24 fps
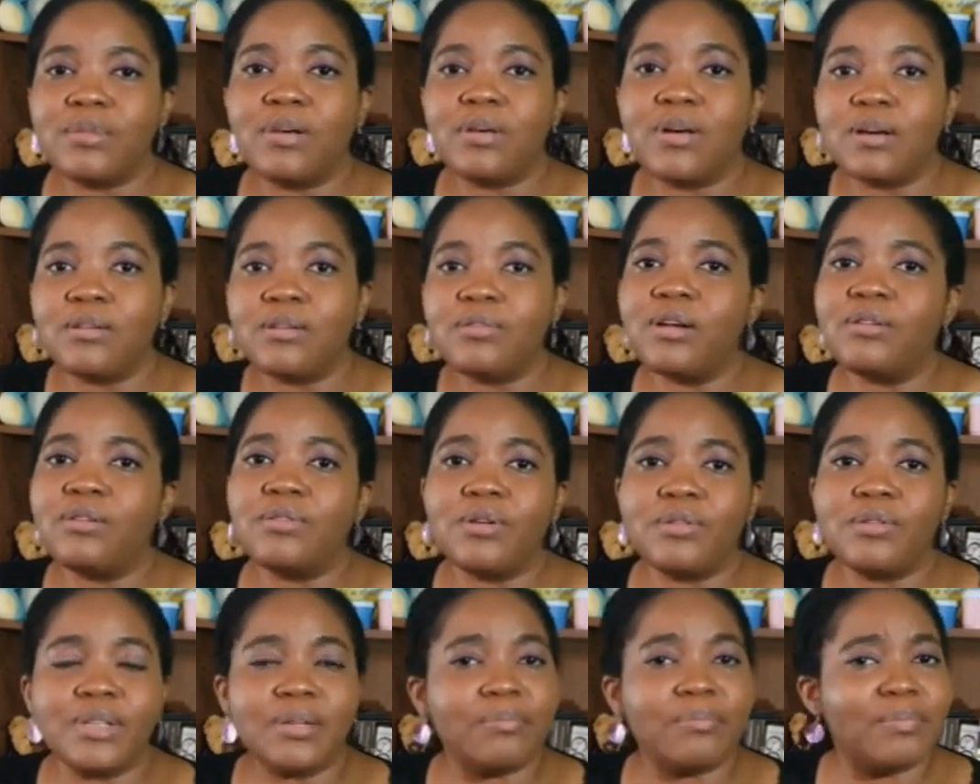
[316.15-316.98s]

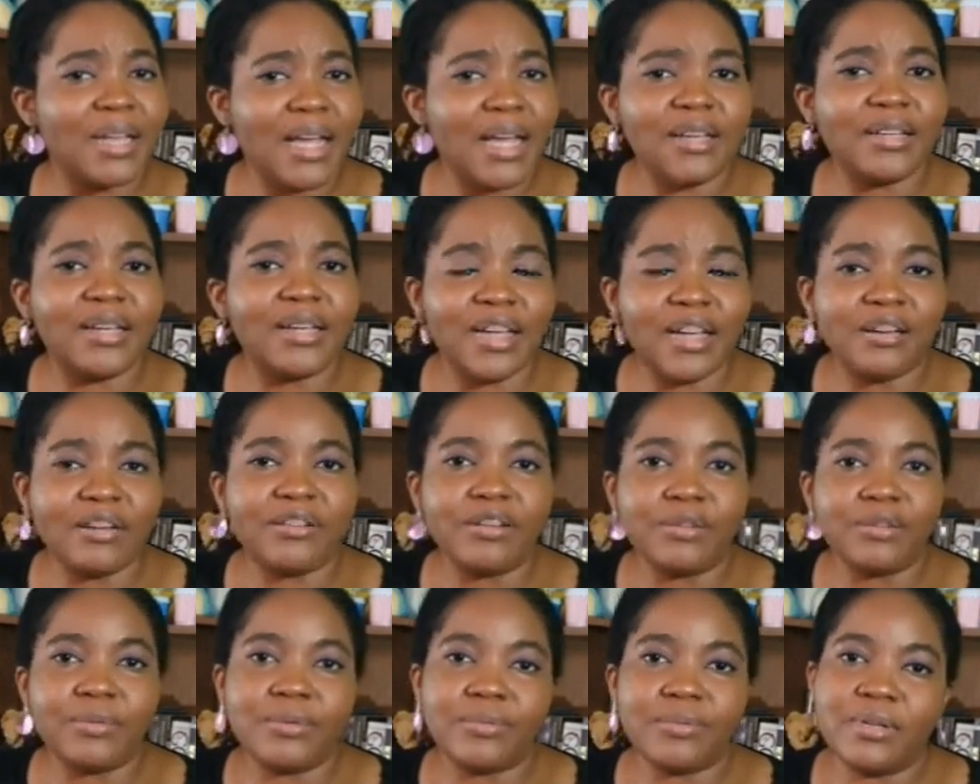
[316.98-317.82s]
around the bladder area,
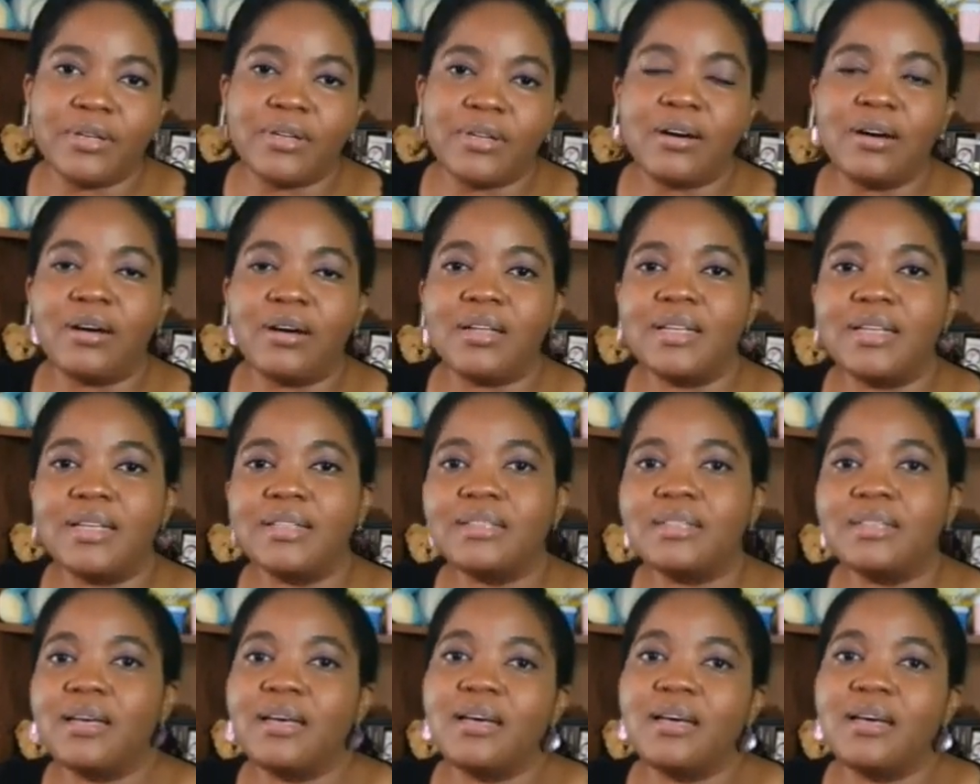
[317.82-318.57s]
we would call it.